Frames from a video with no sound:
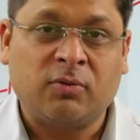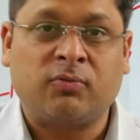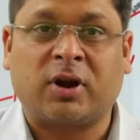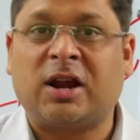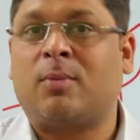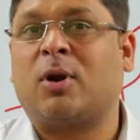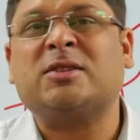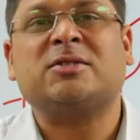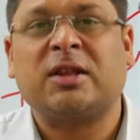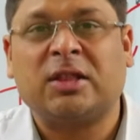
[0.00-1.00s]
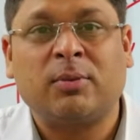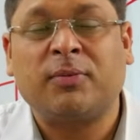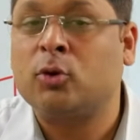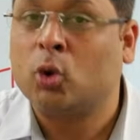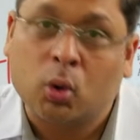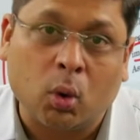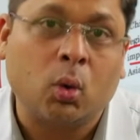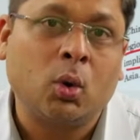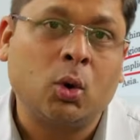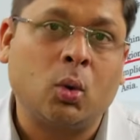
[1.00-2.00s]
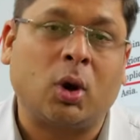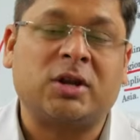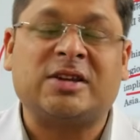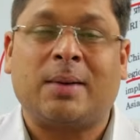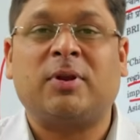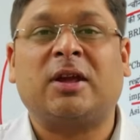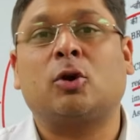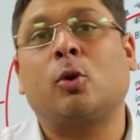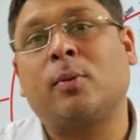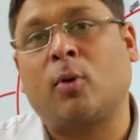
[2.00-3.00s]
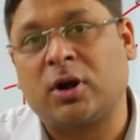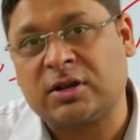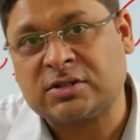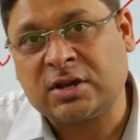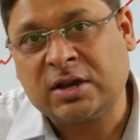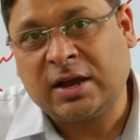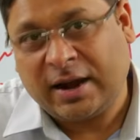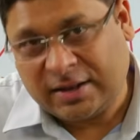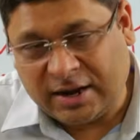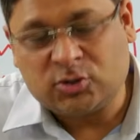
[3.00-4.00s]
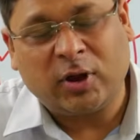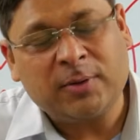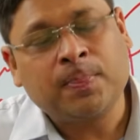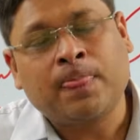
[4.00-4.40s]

Forget about answering them if you don't know what is happening in global politics. And that is why